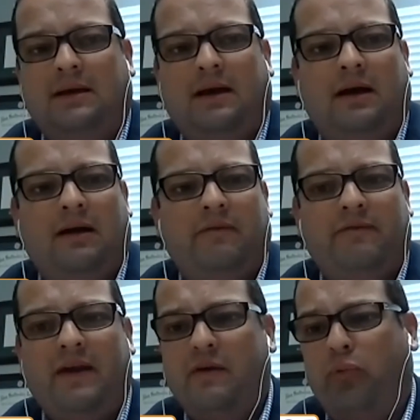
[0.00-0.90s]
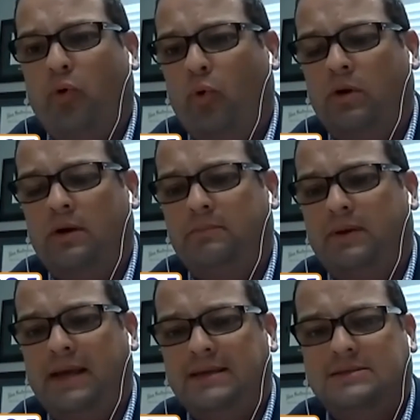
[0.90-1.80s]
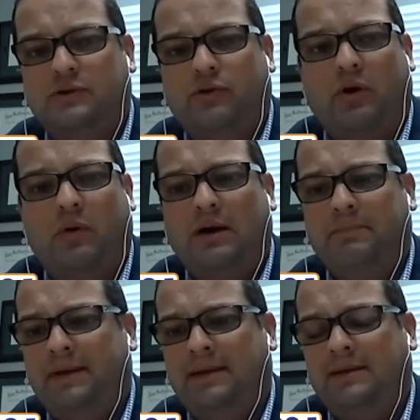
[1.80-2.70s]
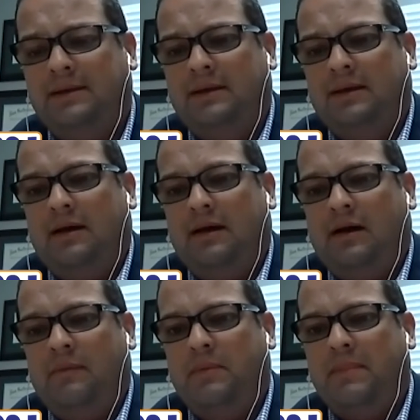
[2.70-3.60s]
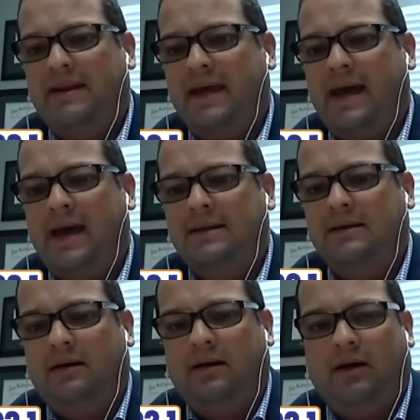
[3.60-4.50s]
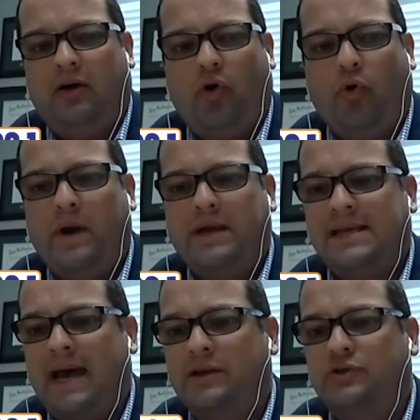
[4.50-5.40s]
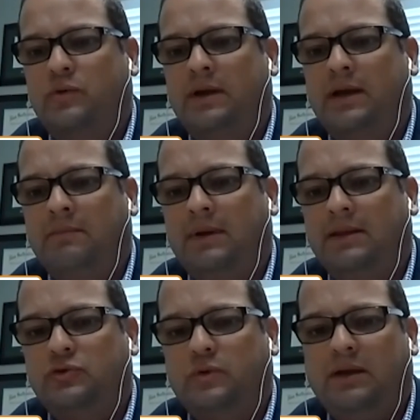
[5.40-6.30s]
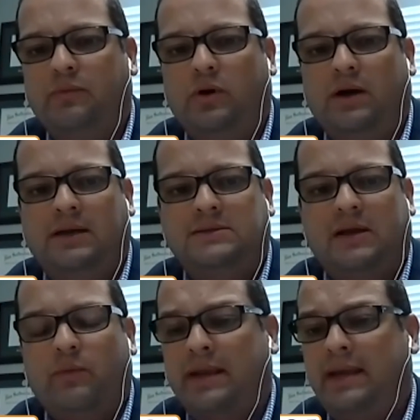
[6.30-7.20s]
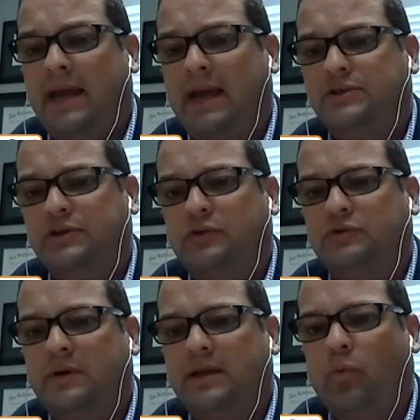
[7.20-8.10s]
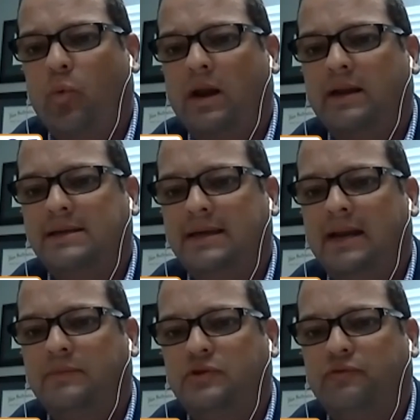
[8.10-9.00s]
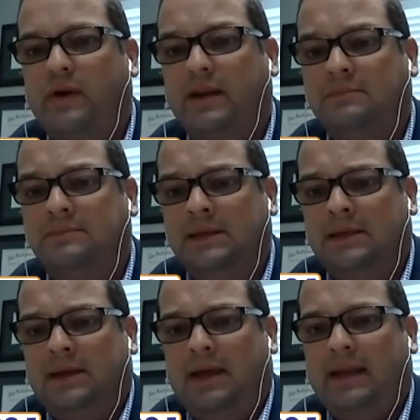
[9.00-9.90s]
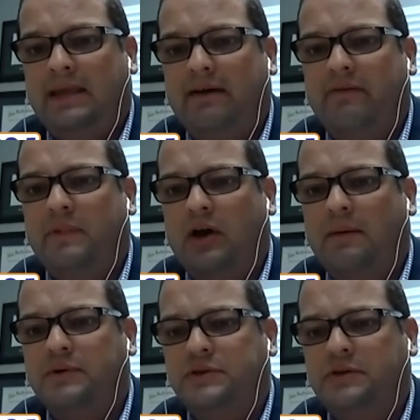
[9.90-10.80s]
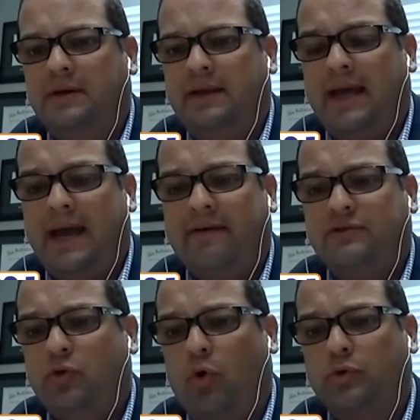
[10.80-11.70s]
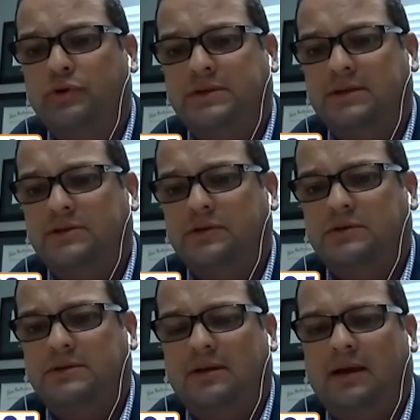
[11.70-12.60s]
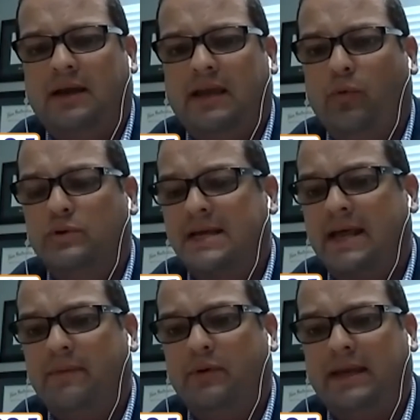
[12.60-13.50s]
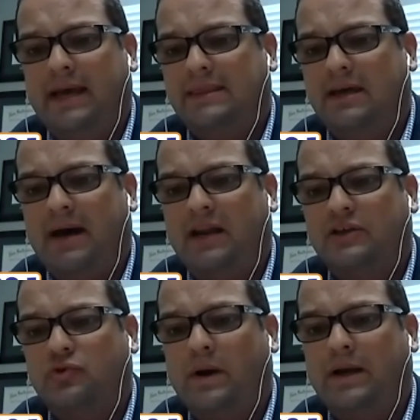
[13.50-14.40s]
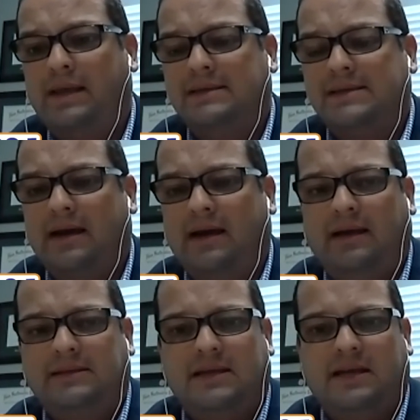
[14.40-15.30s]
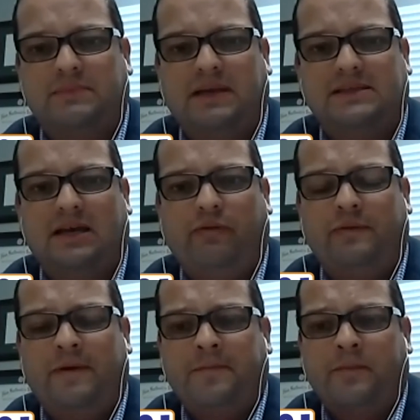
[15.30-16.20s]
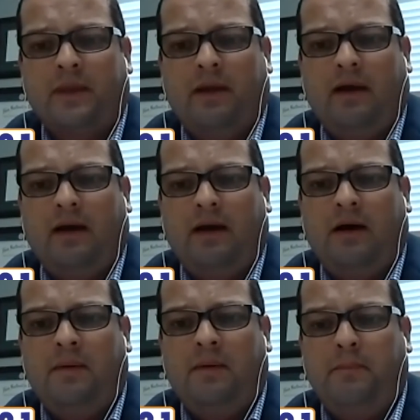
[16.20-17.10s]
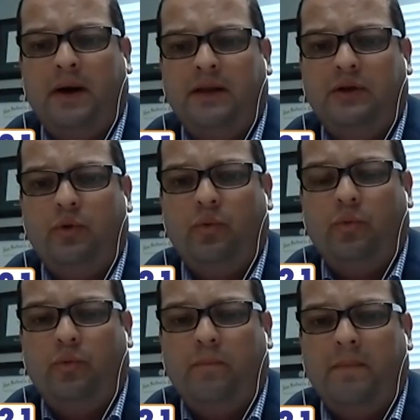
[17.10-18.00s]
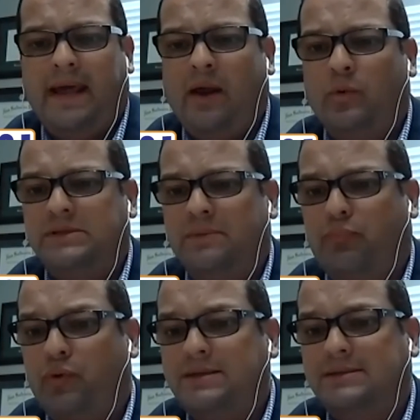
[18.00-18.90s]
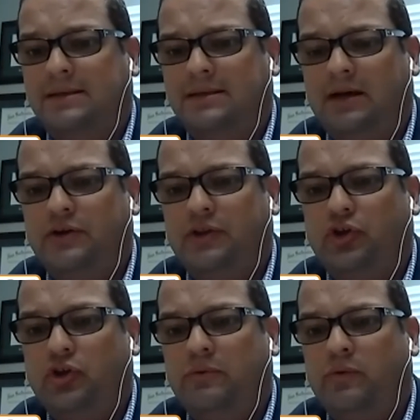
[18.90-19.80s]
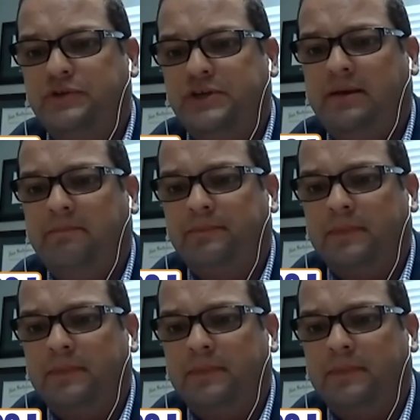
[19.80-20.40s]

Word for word: a very poor place to grow up in. Uh, but my dad uh, always had a dream, and the dream was that when he had children, he wanted to get them to freedom and give them the opportunity. And I had two older sisters. Uh, he was not able to get them out as quickly as I, as, as myself. Hmm. Um, but my dad was imprisoned under the Cuban regime